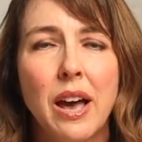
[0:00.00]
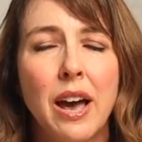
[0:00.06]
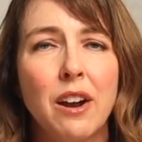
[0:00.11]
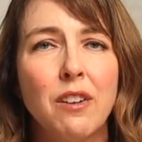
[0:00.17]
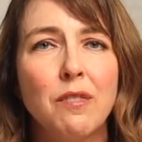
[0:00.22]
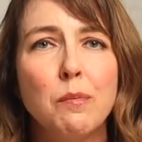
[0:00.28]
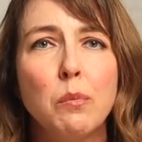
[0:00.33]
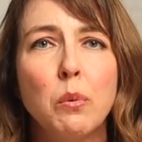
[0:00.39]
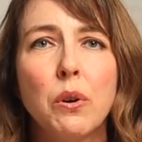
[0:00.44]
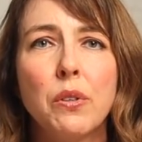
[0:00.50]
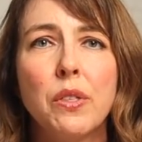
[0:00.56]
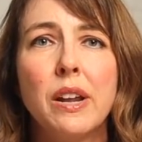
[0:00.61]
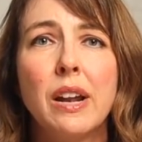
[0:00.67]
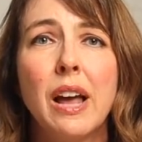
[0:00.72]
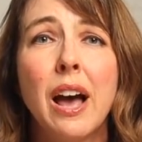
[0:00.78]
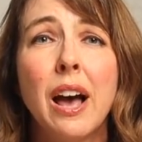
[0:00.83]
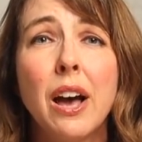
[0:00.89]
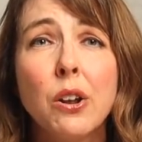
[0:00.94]
out of more than
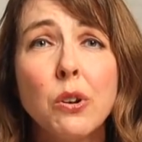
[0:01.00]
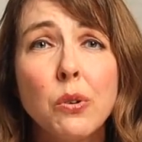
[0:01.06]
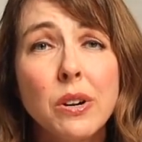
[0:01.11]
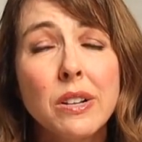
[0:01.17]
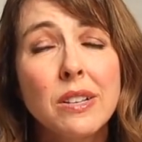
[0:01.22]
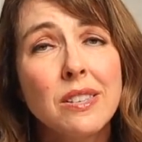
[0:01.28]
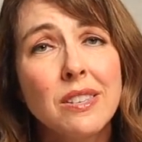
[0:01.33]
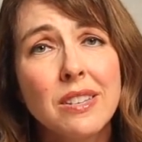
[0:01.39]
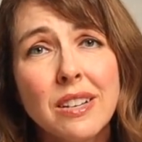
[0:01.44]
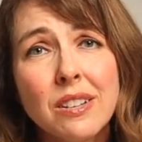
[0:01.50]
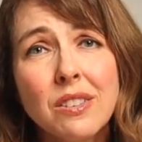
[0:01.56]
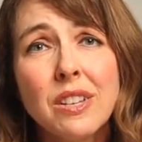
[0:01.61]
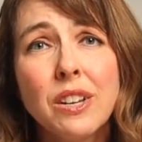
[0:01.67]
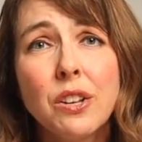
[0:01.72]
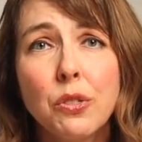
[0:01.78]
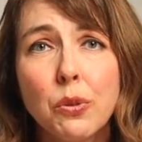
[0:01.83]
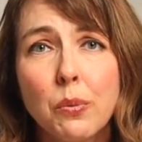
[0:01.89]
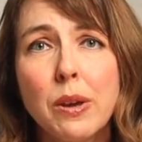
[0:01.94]

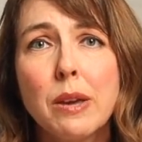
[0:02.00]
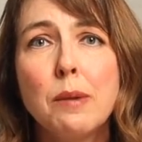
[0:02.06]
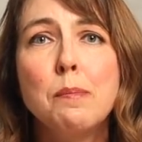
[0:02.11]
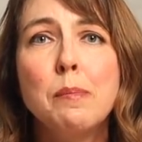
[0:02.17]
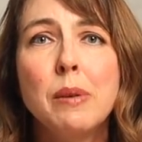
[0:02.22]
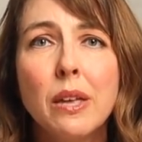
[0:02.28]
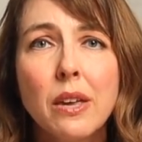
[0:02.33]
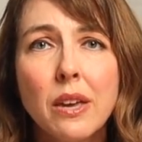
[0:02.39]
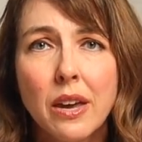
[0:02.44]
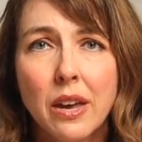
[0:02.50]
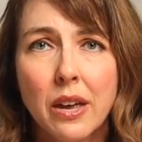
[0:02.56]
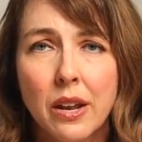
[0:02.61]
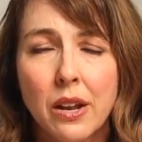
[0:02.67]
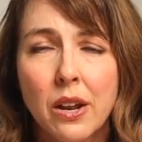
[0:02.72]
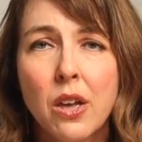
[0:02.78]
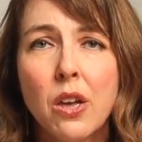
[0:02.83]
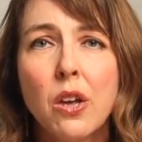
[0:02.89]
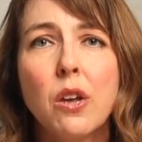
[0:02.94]
163
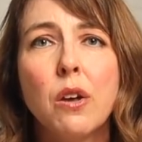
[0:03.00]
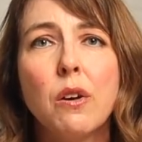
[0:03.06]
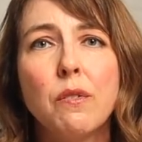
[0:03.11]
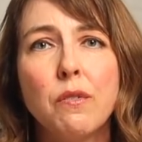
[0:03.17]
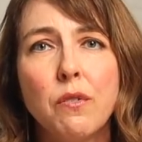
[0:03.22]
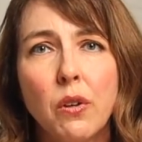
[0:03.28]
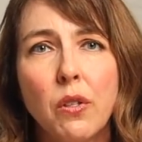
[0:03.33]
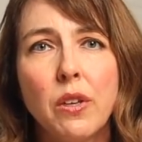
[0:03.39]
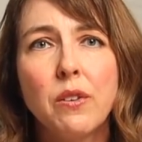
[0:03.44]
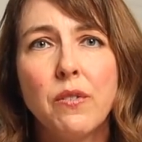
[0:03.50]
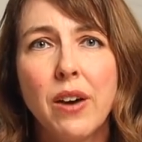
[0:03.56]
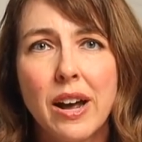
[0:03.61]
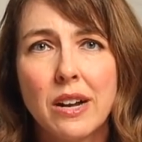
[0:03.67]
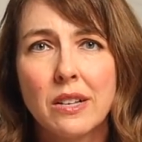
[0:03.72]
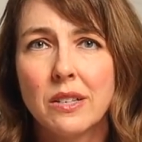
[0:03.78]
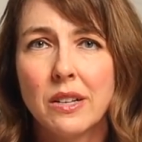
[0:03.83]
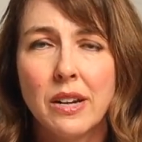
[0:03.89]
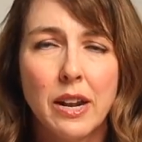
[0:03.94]
million fully
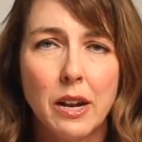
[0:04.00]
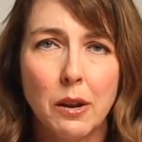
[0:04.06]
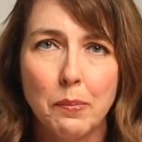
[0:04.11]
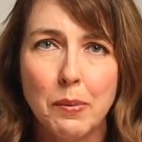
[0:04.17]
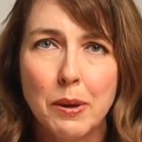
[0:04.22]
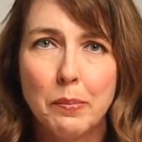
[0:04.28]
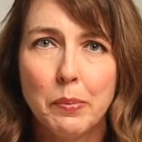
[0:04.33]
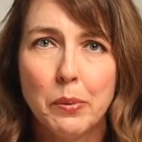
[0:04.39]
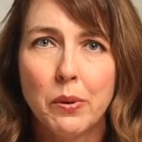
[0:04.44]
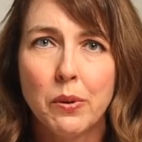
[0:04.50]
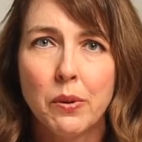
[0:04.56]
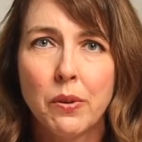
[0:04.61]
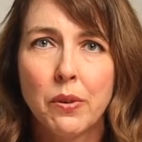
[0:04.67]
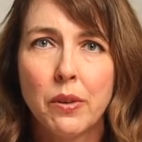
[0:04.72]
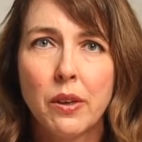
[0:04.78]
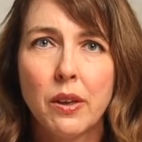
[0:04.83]
vaccinated people.